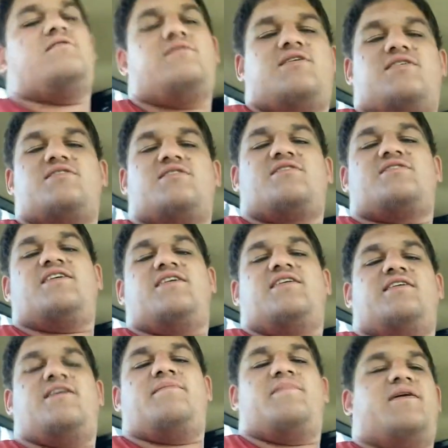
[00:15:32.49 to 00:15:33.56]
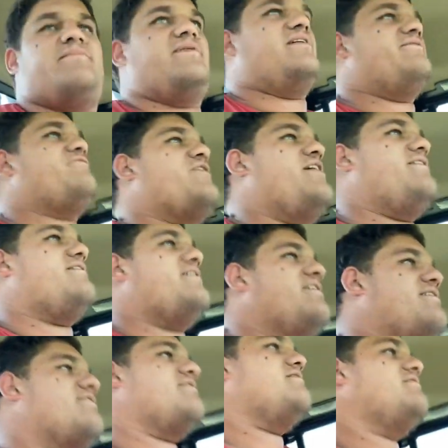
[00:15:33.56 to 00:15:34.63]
I was gonna say that might be a Freightliner.